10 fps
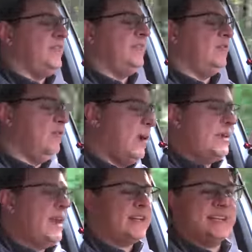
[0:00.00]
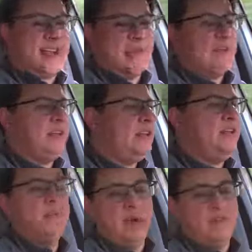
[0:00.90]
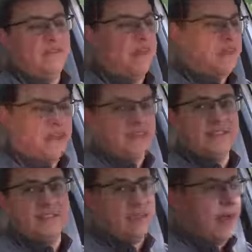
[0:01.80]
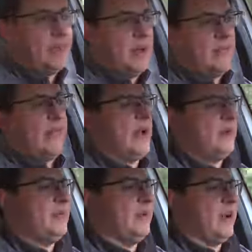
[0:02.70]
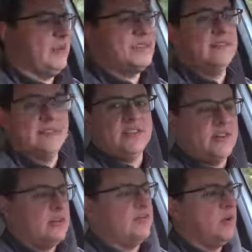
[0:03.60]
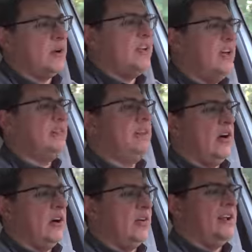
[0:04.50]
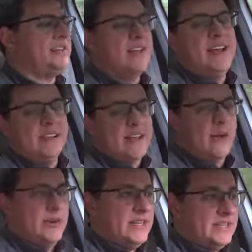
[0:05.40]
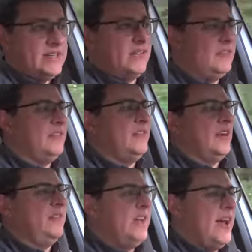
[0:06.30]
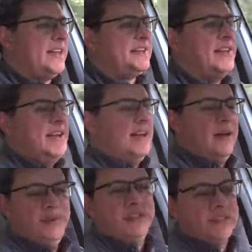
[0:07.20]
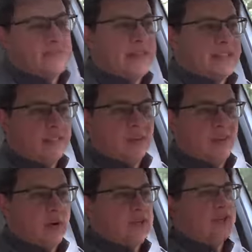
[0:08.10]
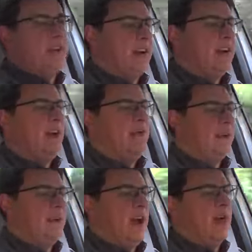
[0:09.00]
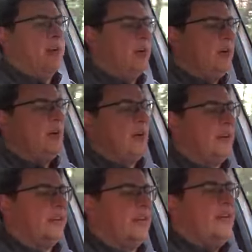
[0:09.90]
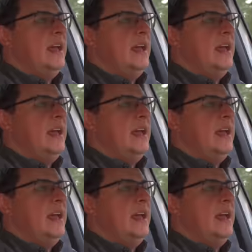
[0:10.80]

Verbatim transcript: If you want neck snapping, you might find that in some upcoming Audi products, unless you can afford the RS. That one is definitely very fast uh, because it's basically a Porsche Taycan with an Audi logo on it